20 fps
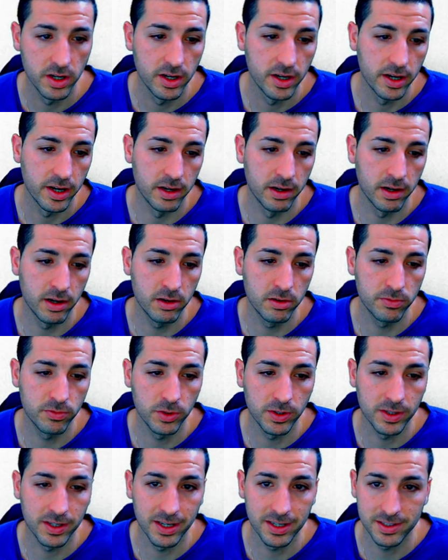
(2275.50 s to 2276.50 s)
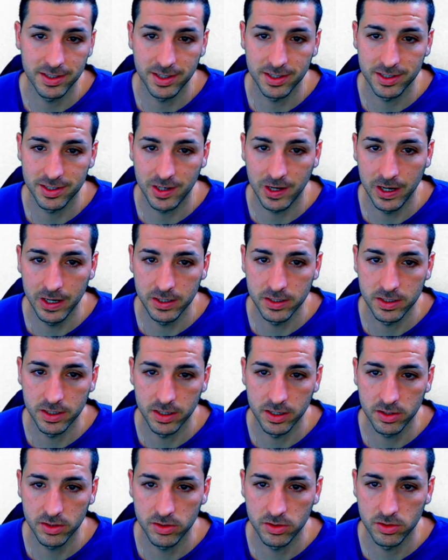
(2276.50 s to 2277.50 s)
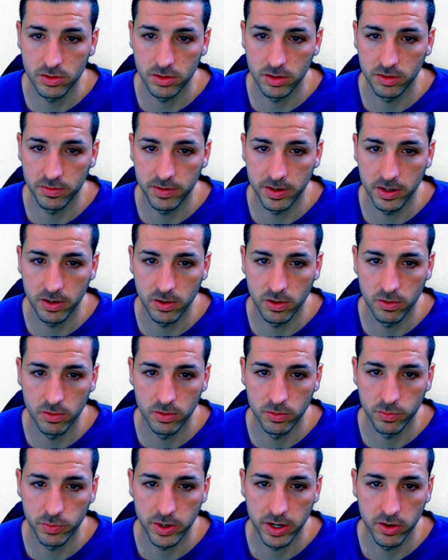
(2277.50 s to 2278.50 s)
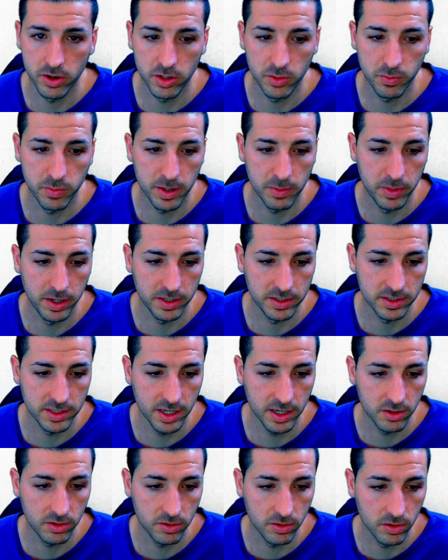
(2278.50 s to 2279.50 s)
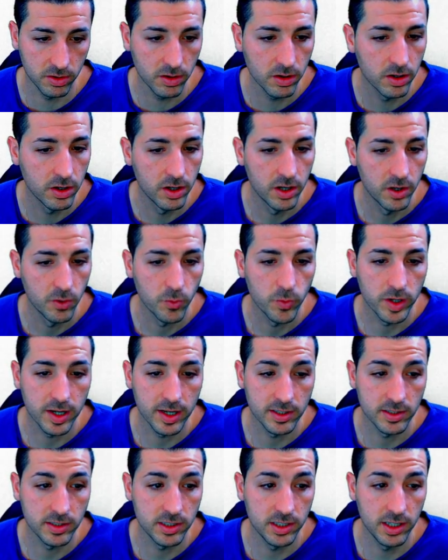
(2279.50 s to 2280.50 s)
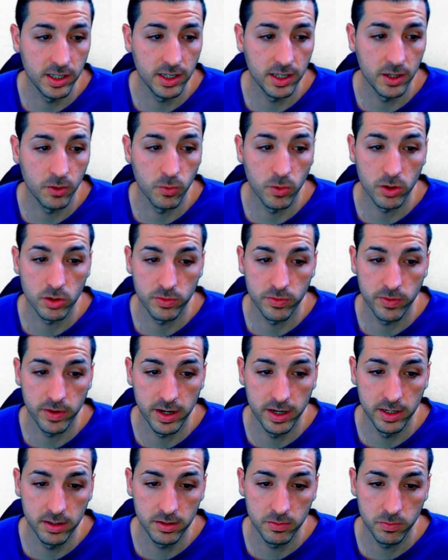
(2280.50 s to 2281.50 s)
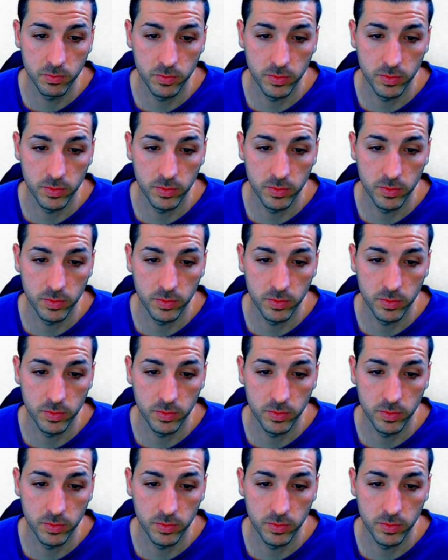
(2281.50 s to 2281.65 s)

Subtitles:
Now, if we test the slicers, so if I go on priority public sector, we can see it works fine.